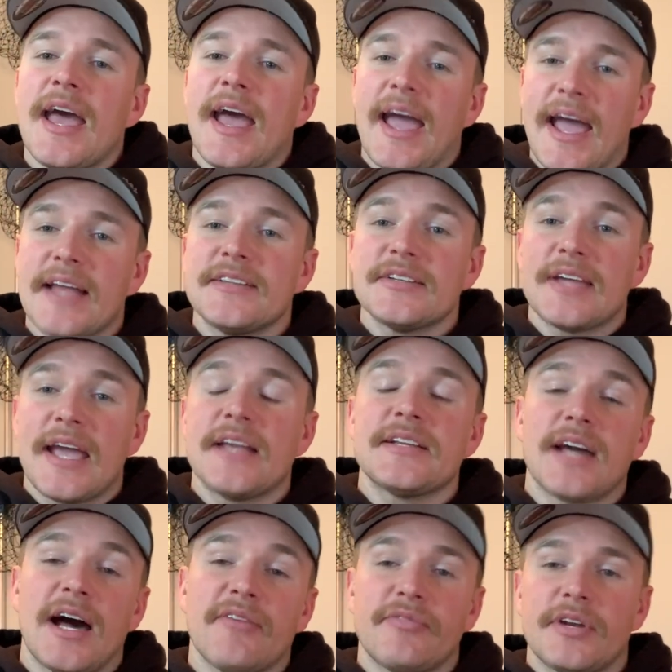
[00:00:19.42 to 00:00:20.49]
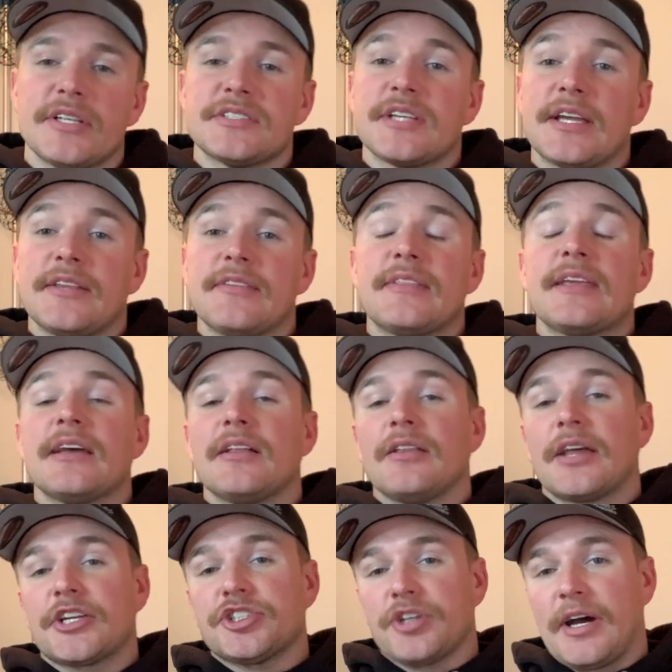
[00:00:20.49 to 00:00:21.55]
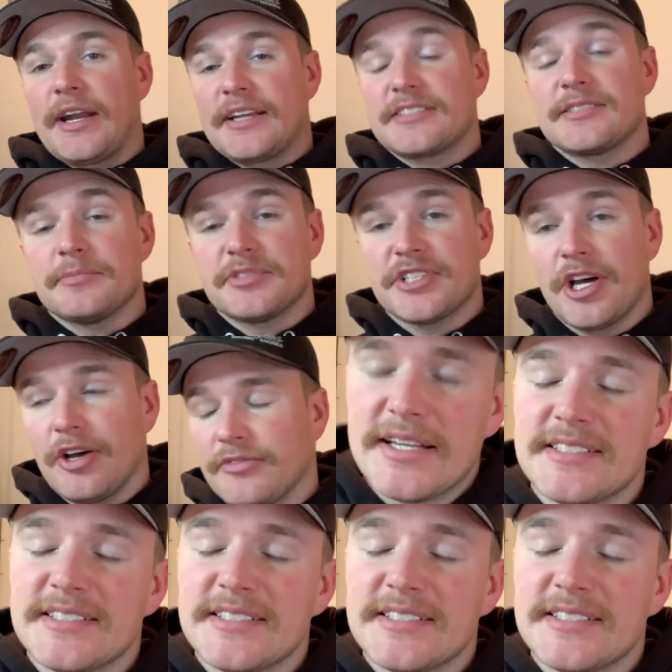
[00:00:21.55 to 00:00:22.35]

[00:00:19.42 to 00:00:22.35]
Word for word: and to gain confidence in the electronics themselves.